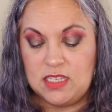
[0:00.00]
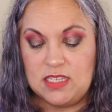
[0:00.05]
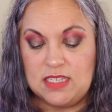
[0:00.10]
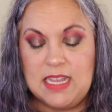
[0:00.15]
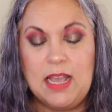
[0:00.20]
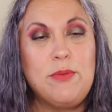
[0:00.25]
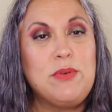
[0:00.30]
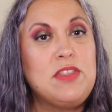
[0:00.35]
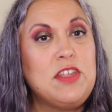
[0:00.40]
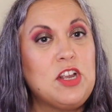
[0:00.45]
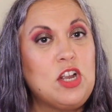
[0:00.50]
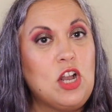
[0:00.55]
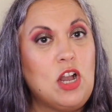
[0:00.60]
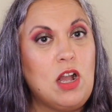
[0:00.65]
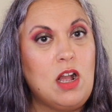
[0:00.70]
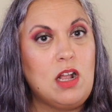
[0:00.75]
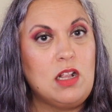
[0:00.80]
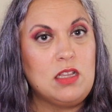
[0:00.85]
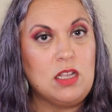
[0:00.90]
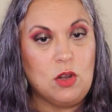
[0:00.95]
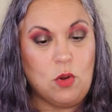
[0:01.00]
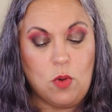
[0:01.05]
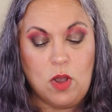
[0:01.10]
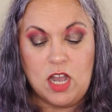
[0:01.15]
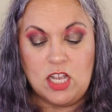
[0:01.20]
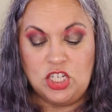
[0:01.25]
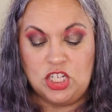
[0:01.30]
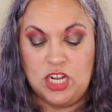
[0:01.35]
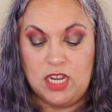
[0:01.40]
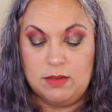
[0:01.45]
Is that what they're called? A
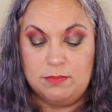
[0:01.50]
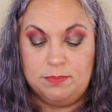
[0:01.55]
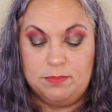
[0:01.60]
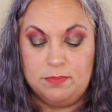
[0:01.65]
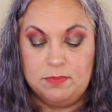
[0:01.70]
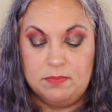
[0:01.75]
gouache?